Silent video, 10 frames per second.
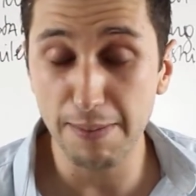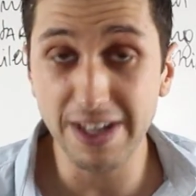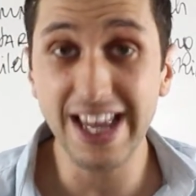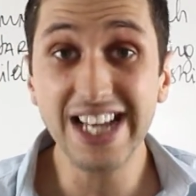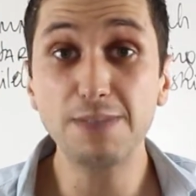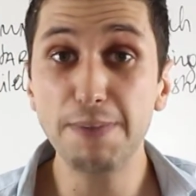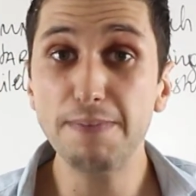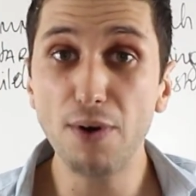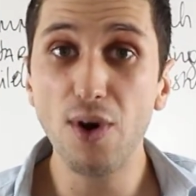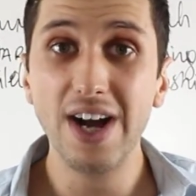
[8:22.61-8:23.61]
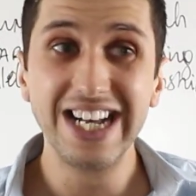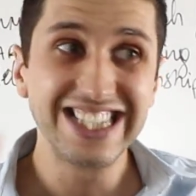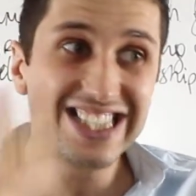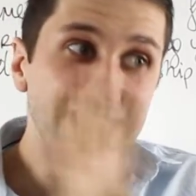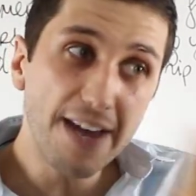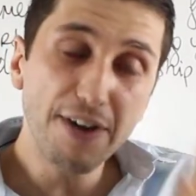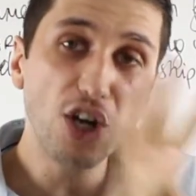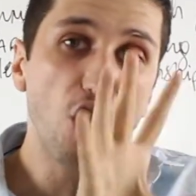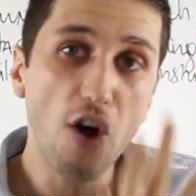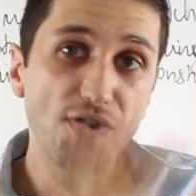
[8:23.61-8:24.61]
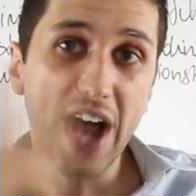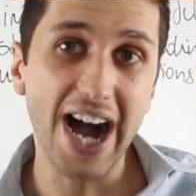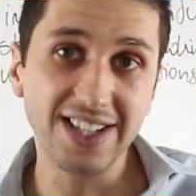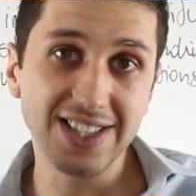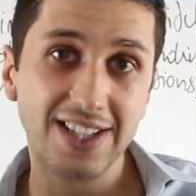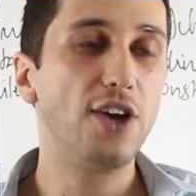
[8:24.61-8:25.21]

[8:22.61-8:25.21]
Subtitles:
It takes people 7 contacts.